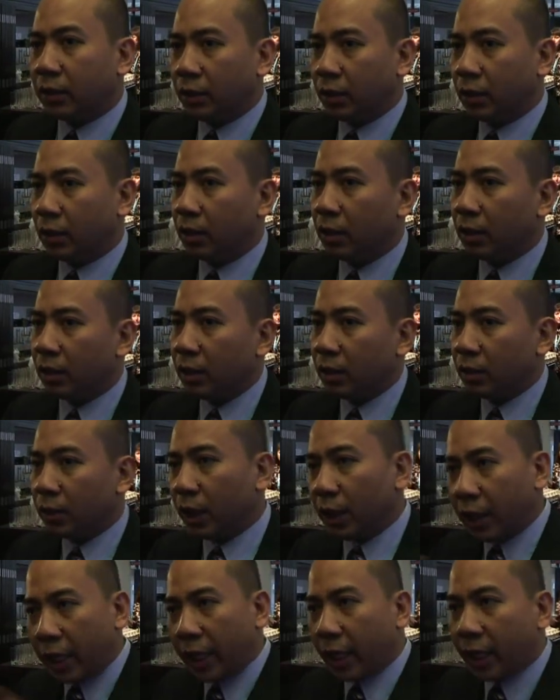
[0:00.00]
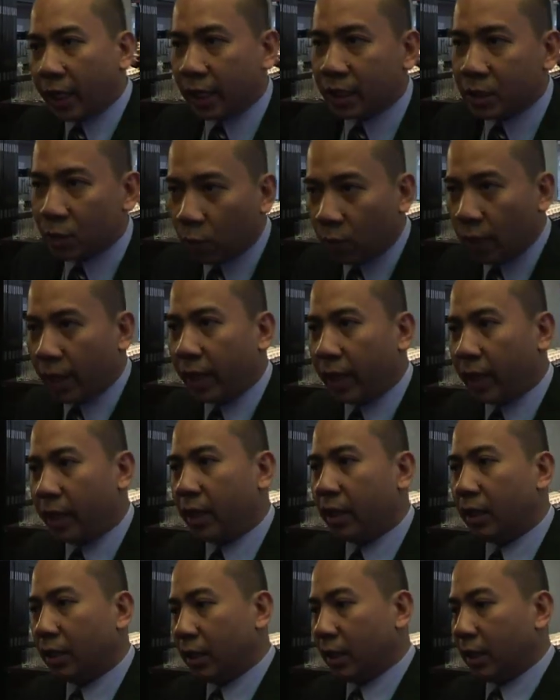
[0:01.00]
you know there are areas
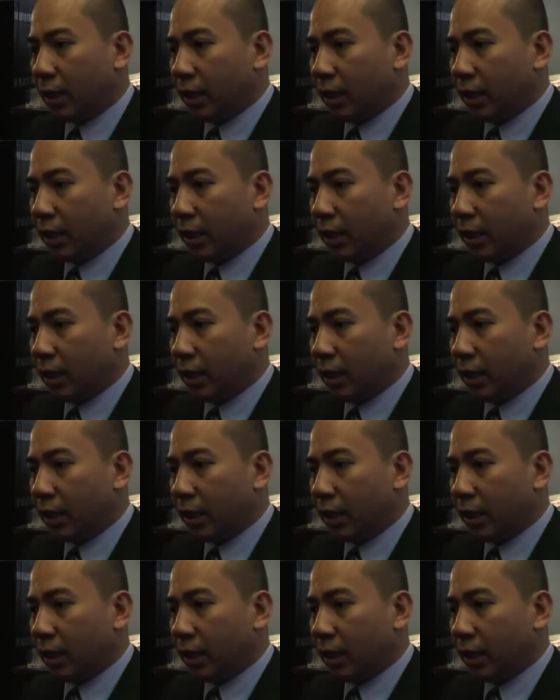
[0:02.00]
where